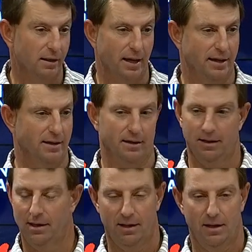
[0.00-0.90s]
Like,
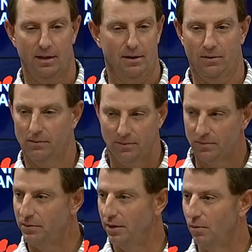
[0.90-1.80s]

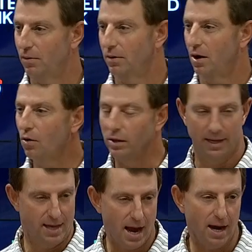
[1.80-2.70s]
you know,
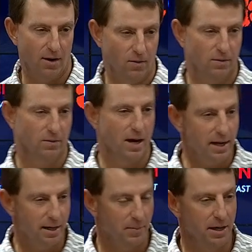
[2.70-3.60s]
holy cow,
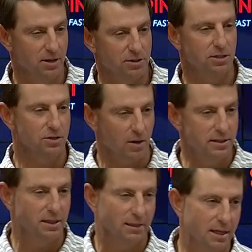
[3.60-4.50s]
right? I mean, there's just
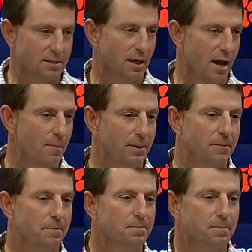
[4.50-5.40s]
crazy things that
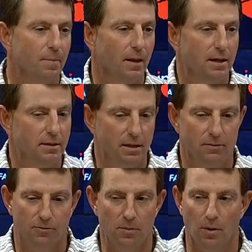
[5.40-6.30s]
happen
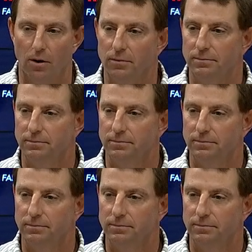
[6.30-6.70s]
in football.